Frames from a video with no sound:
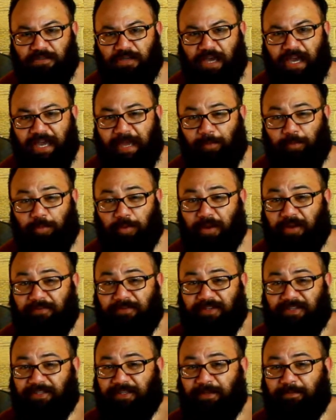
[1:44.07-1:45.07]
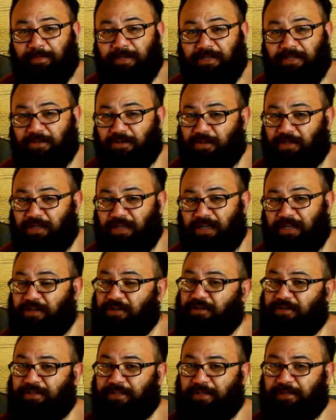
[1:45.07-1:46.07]
I have previously been doing in
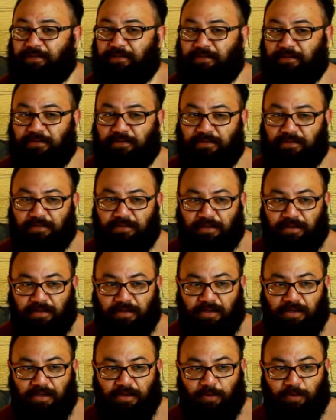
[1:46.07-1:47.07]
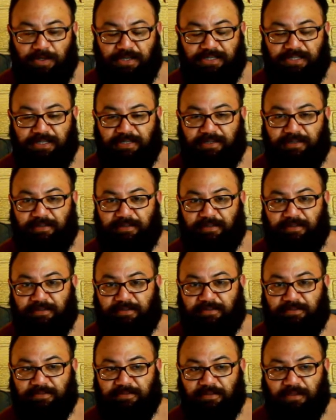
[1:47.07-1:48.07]
New Zealand, which
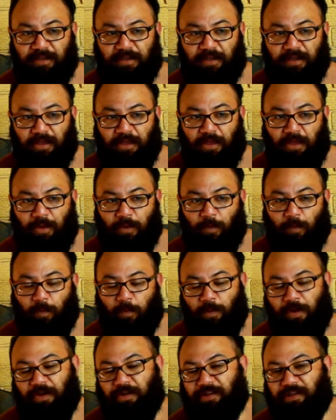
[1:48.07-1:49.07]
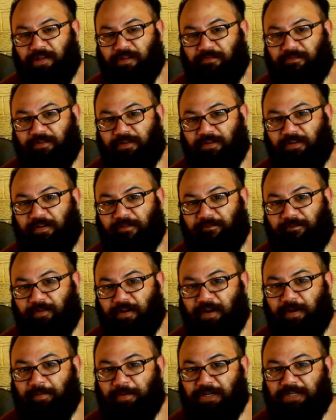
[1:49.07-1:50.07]
is working for not
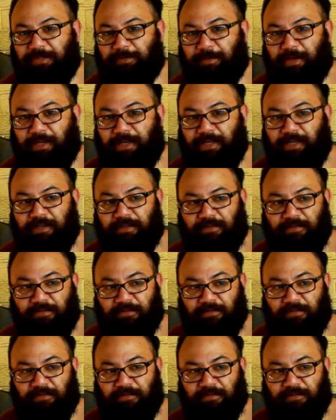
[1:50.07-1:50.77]
very much money,